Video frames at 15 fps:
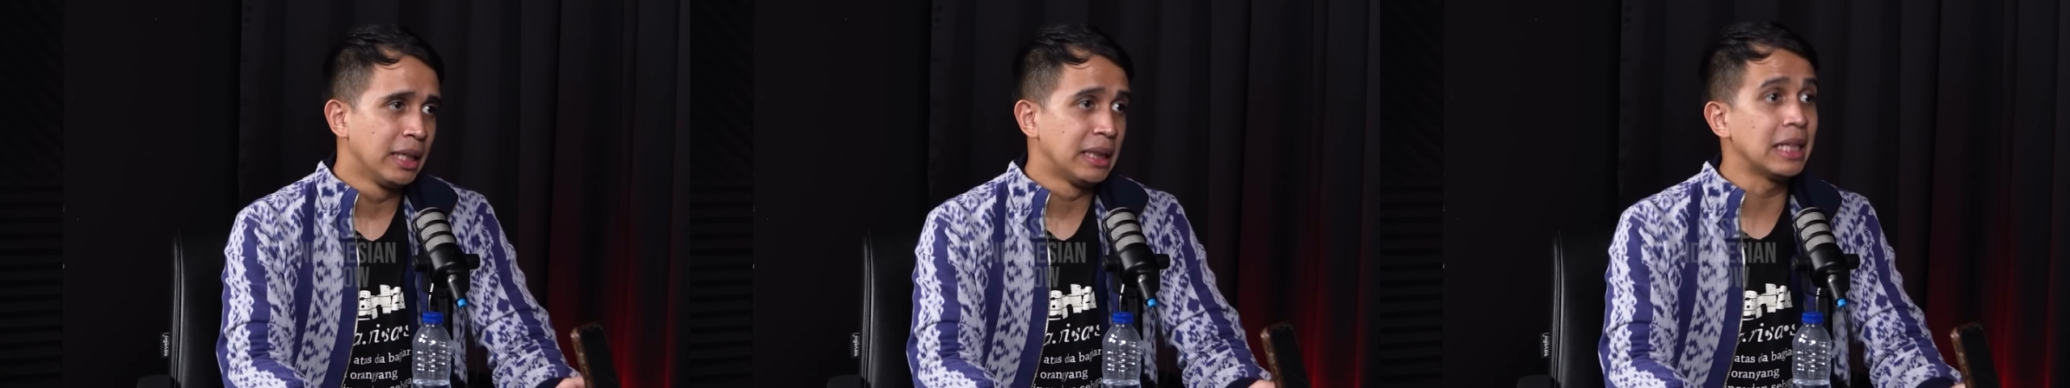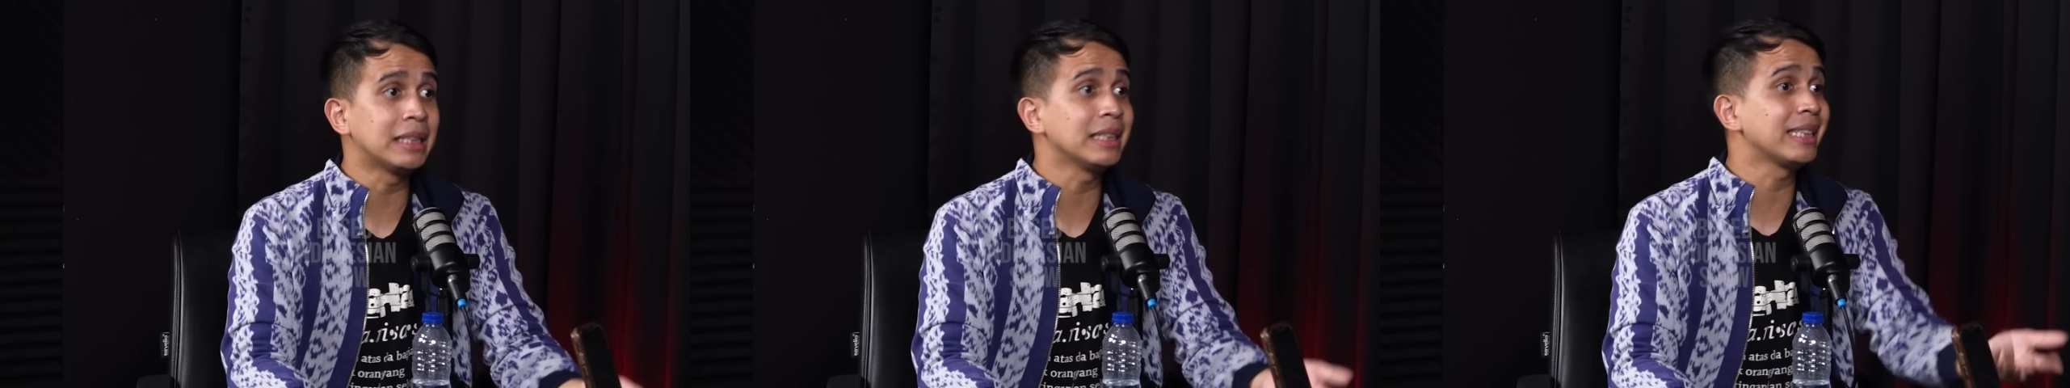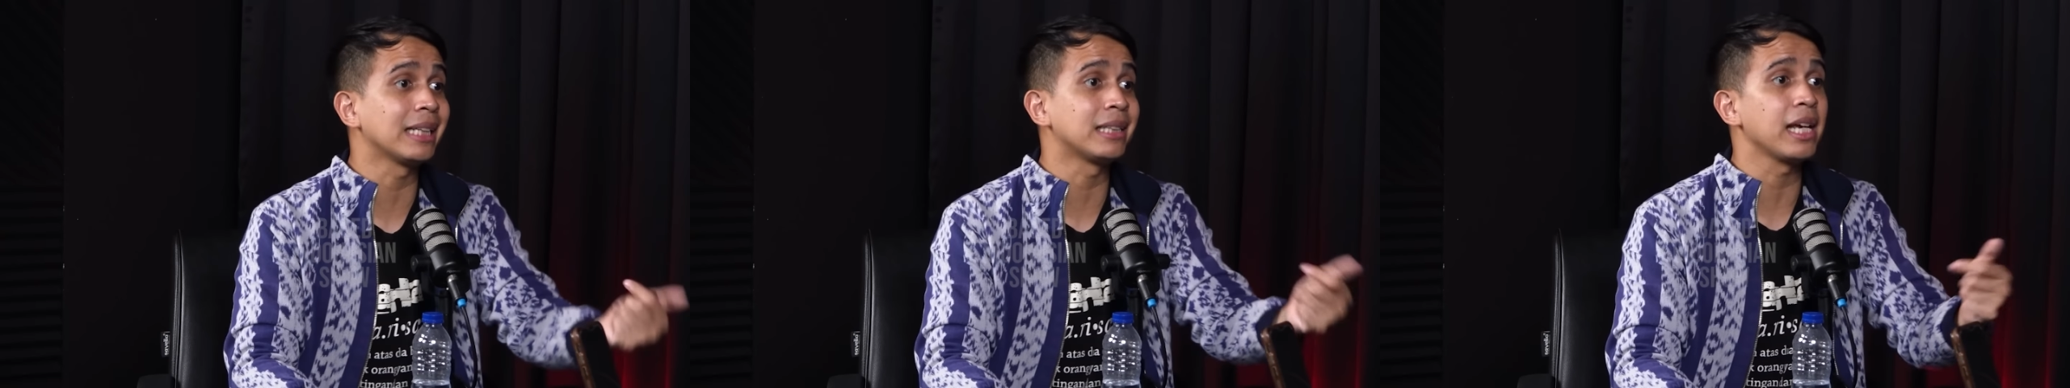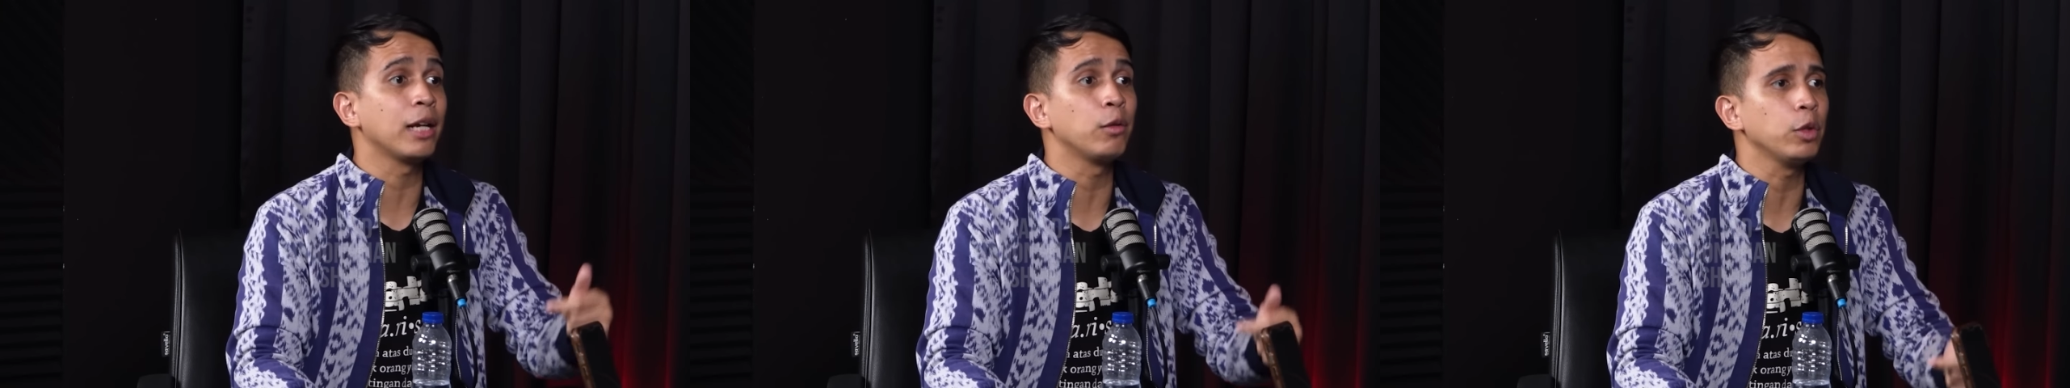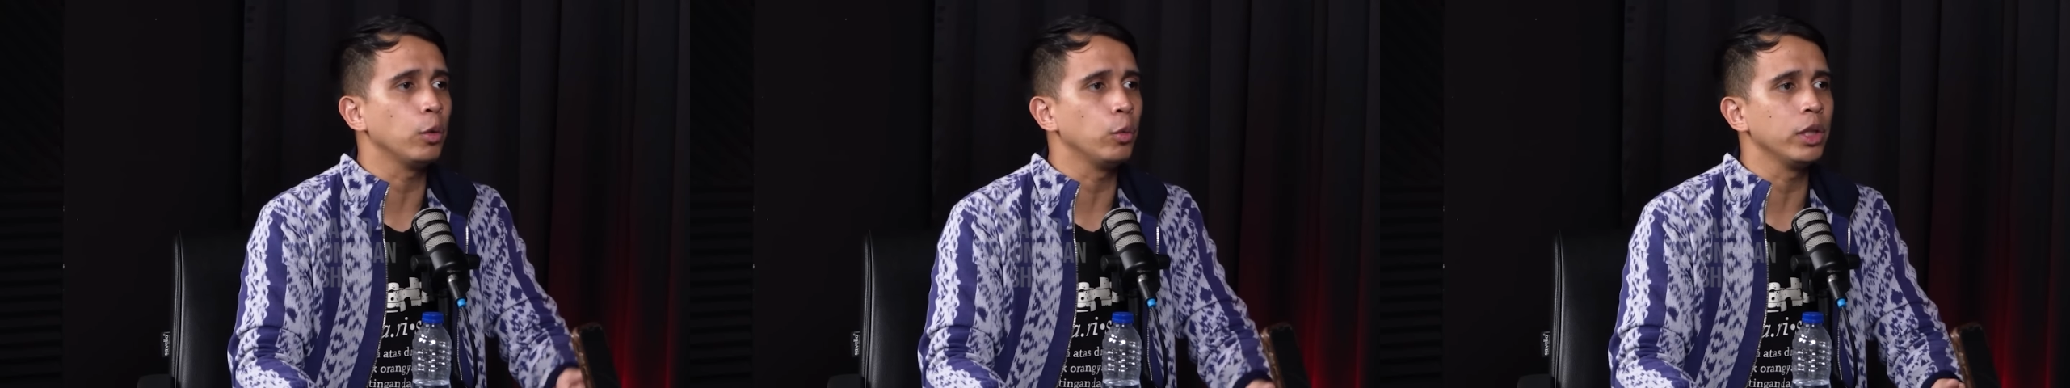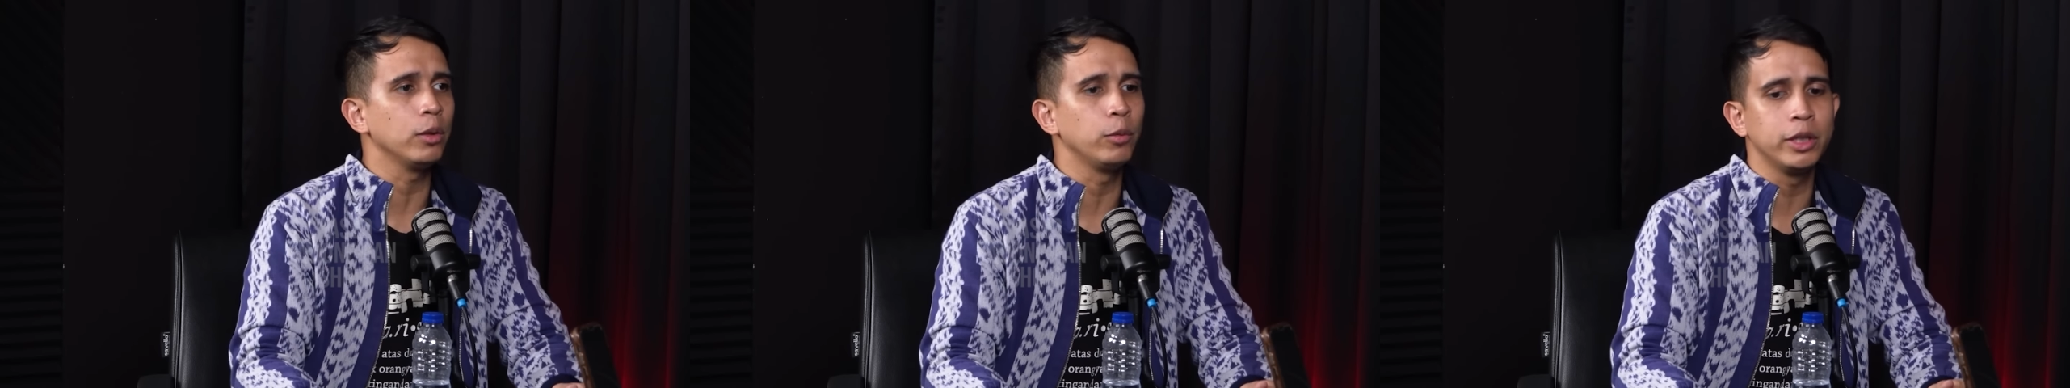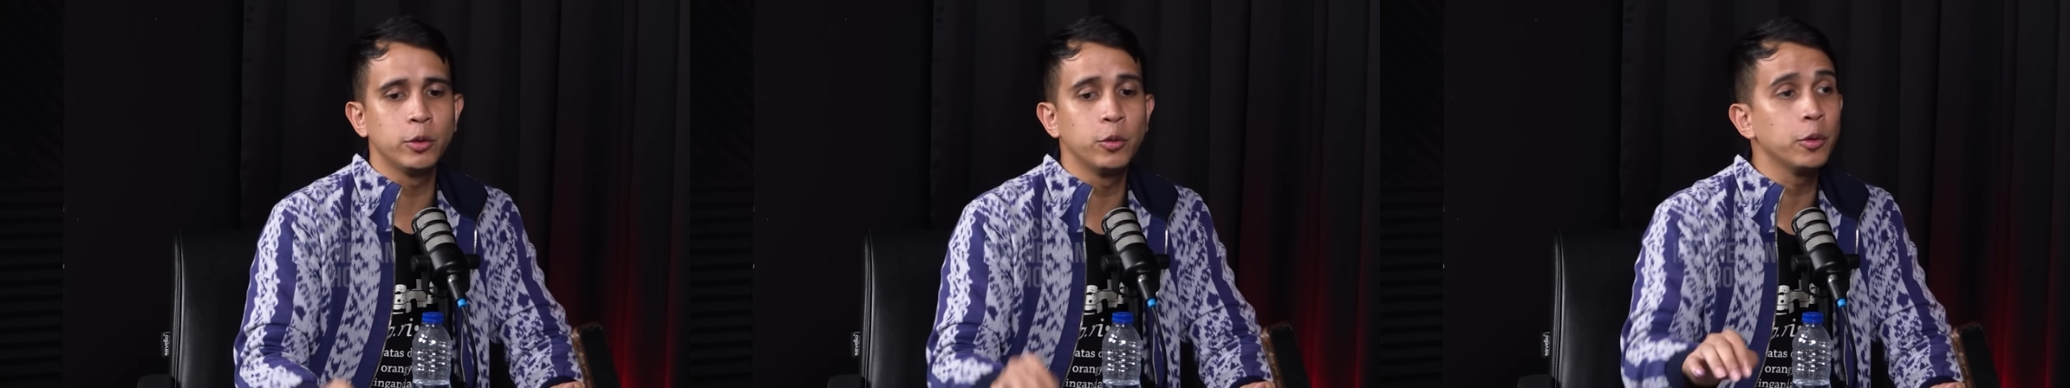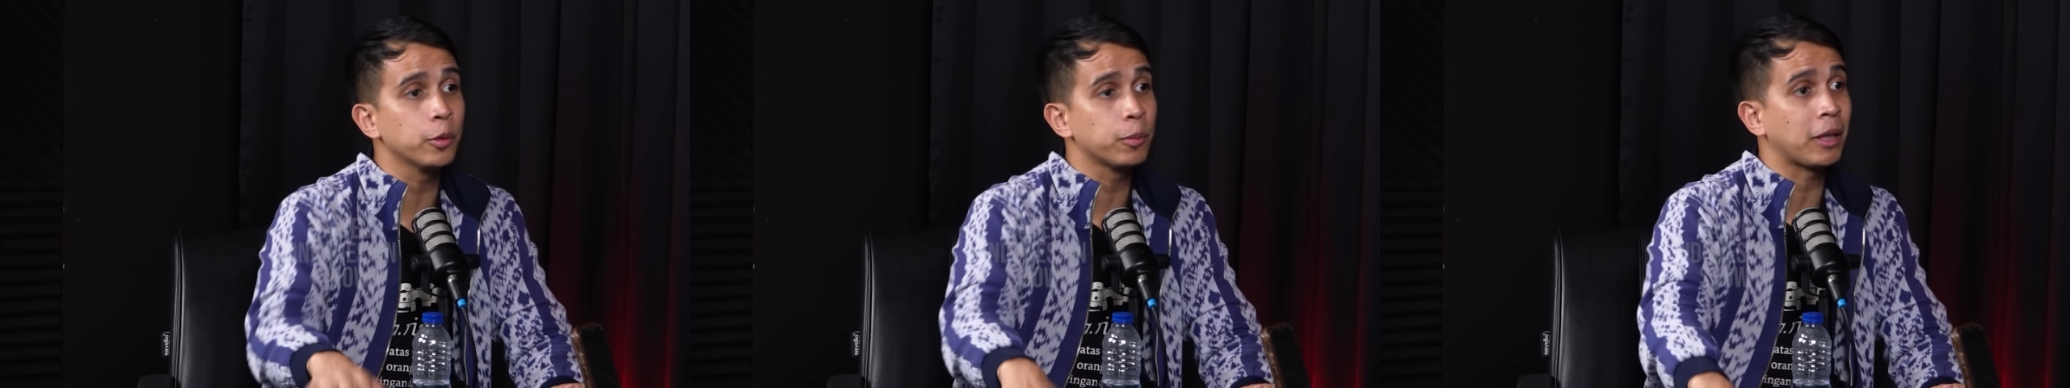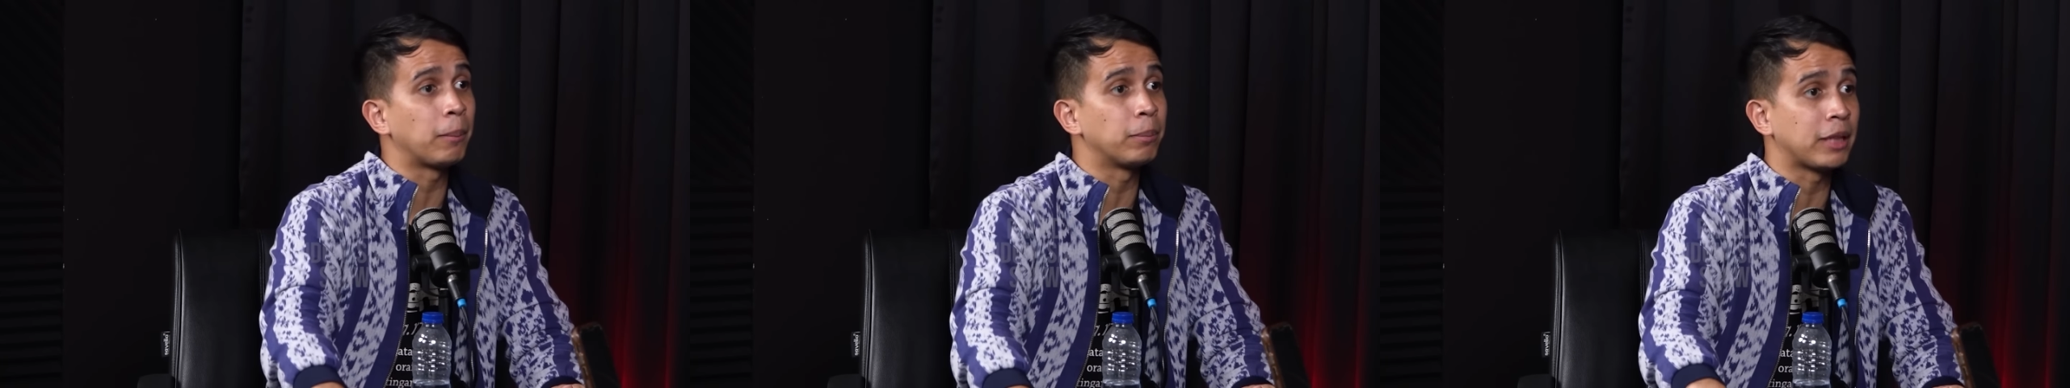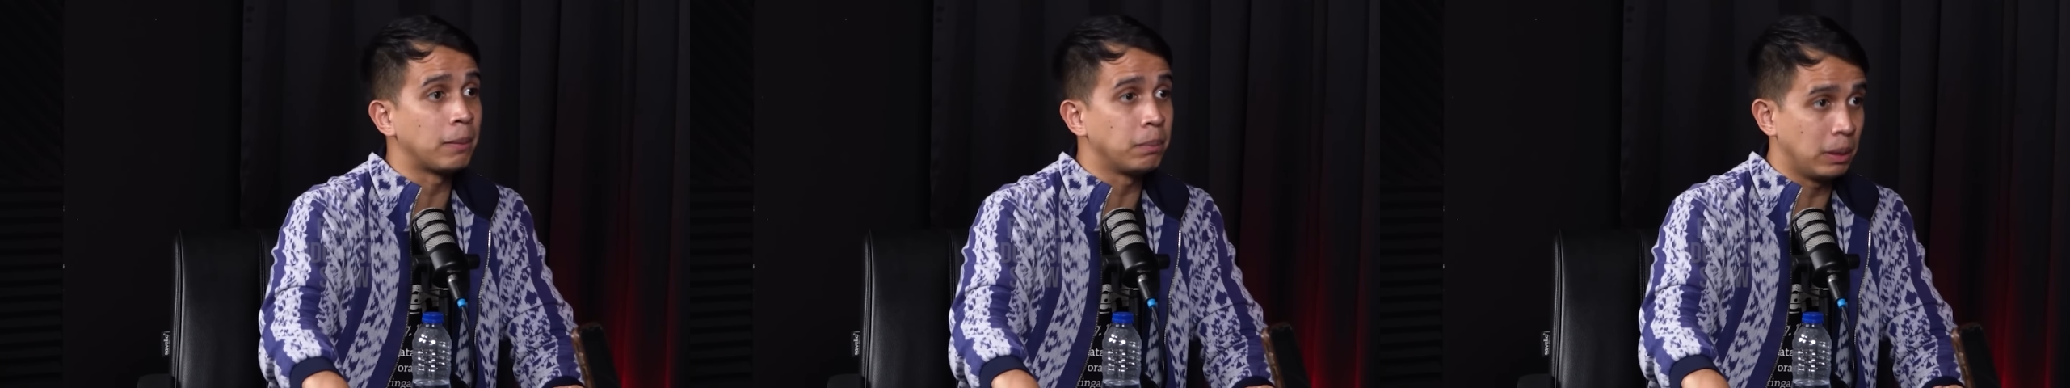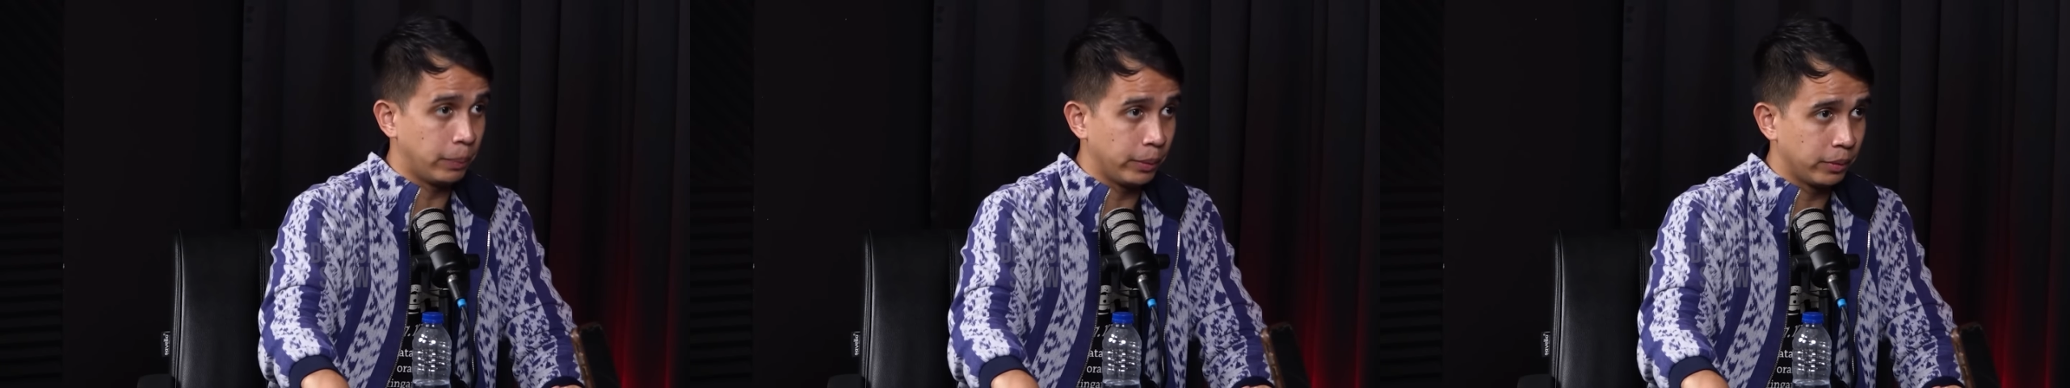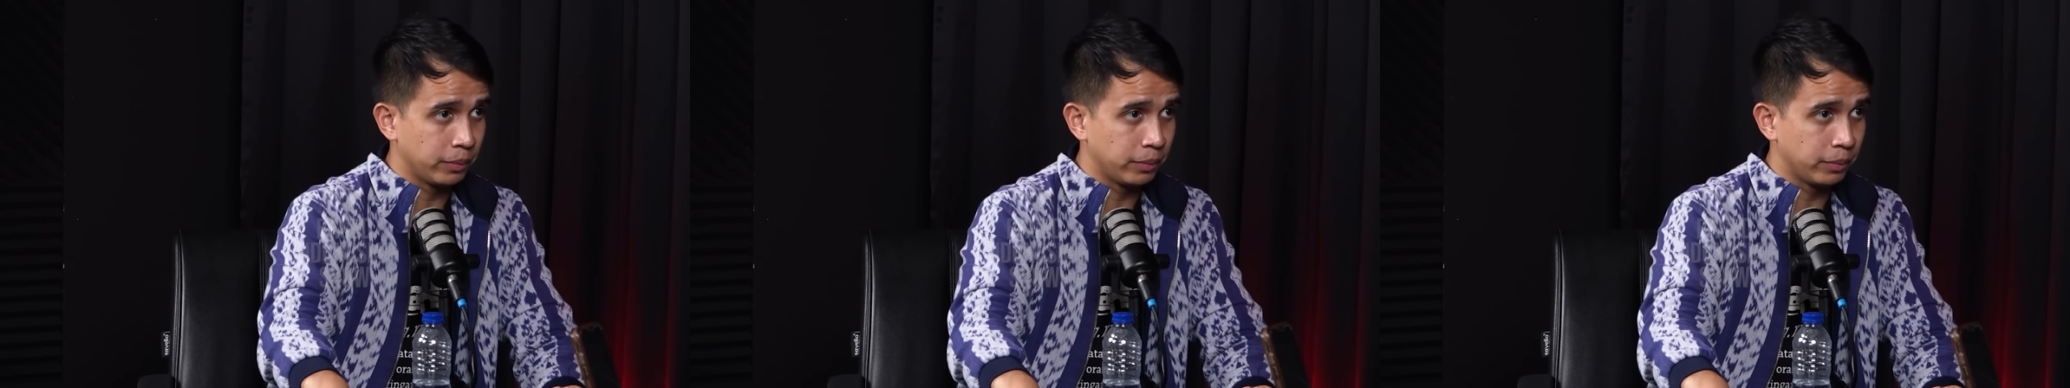let's just say at the end we agree with 10 people.